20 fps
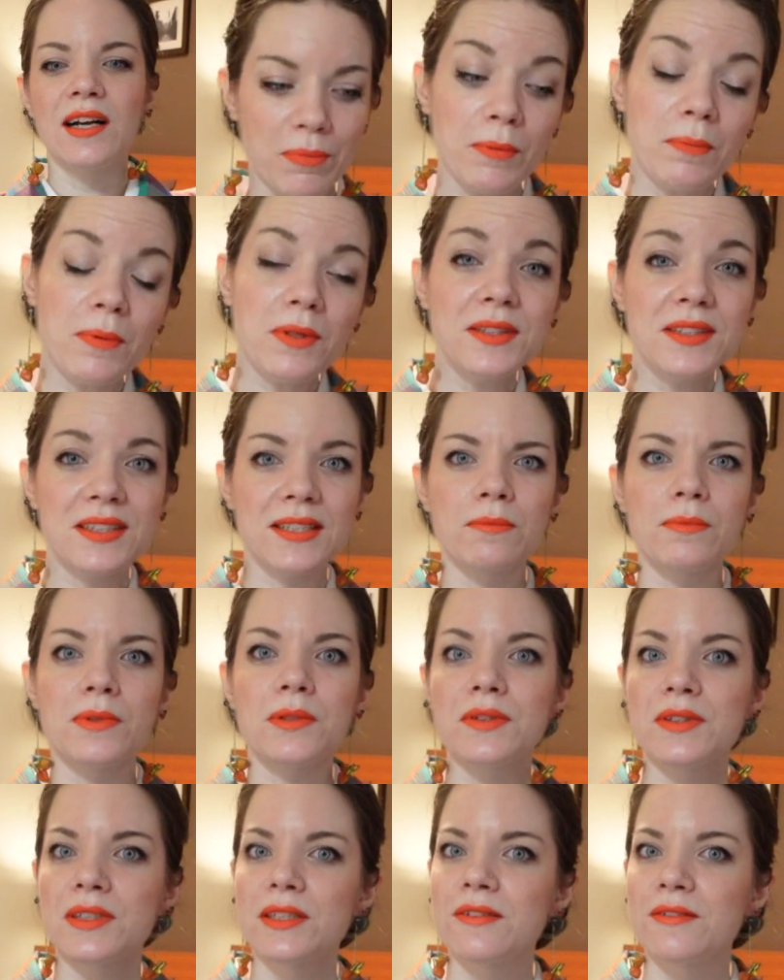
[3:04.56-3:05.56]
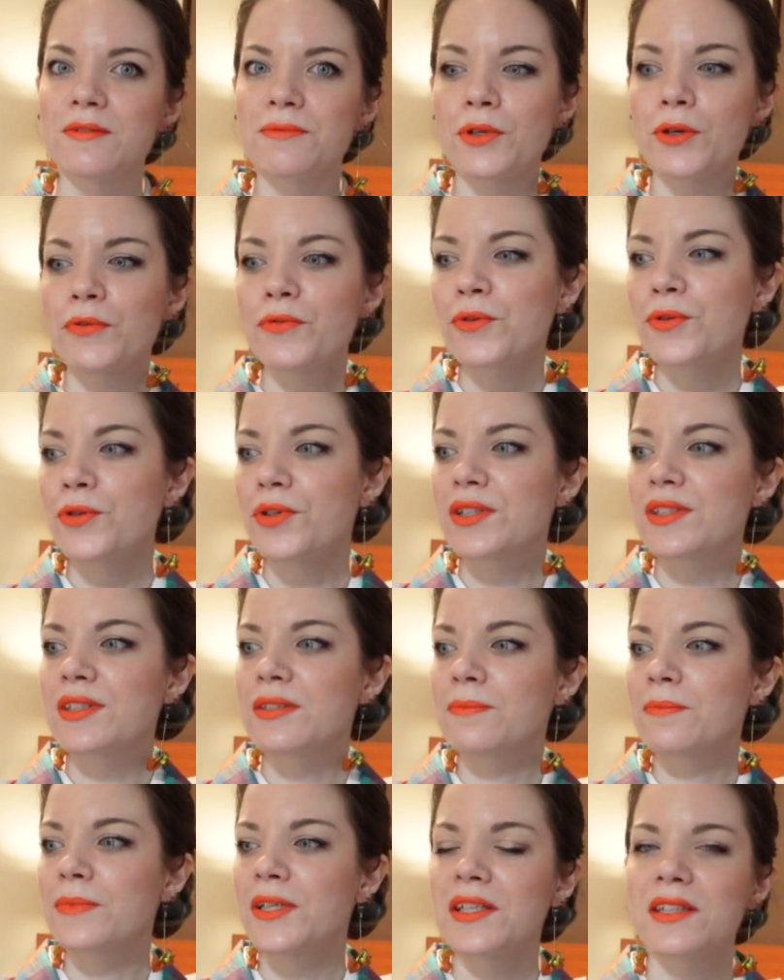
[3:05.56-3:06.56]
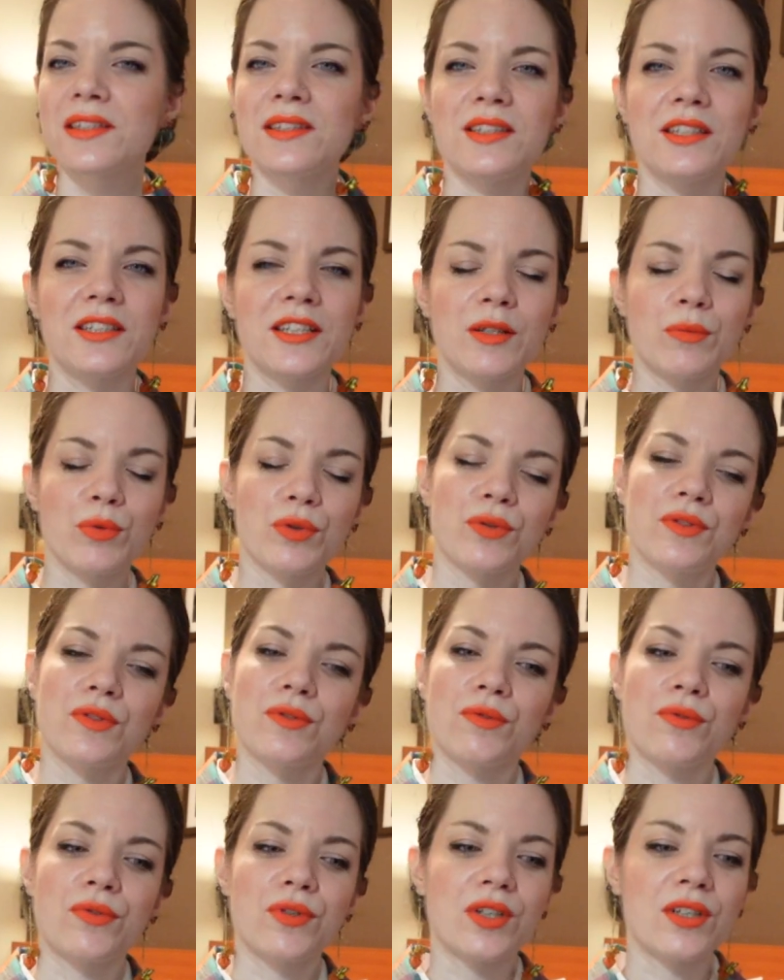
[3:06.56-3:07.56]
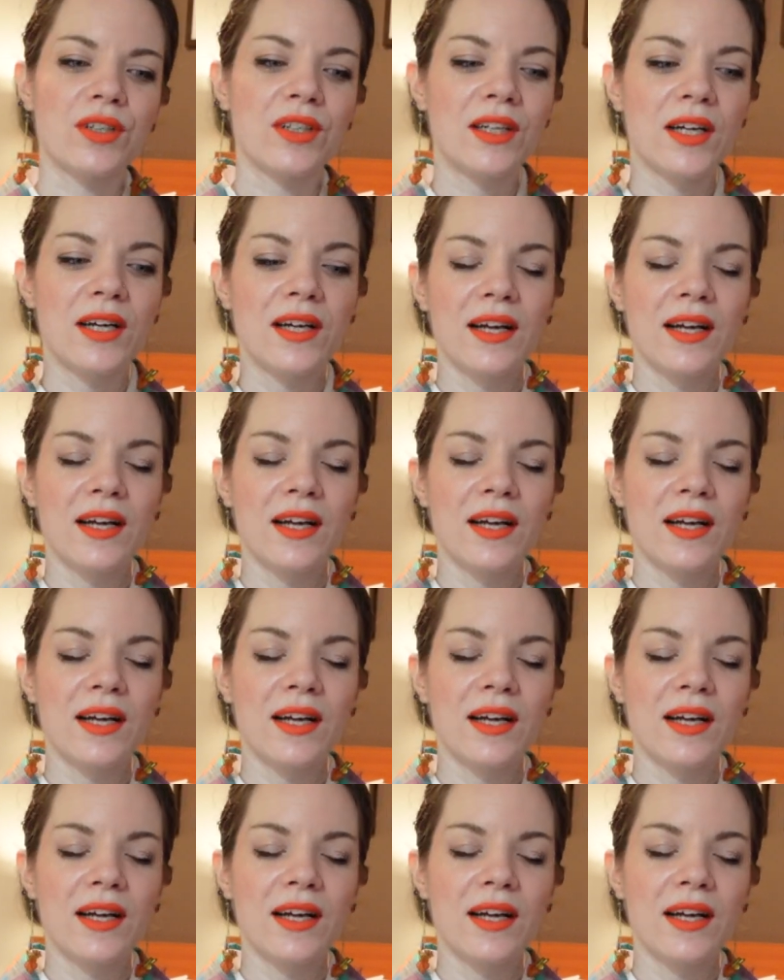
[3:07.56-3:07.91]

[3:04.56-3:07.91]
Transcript: But we'll see, we'll see. Of course, when I see a kimono store,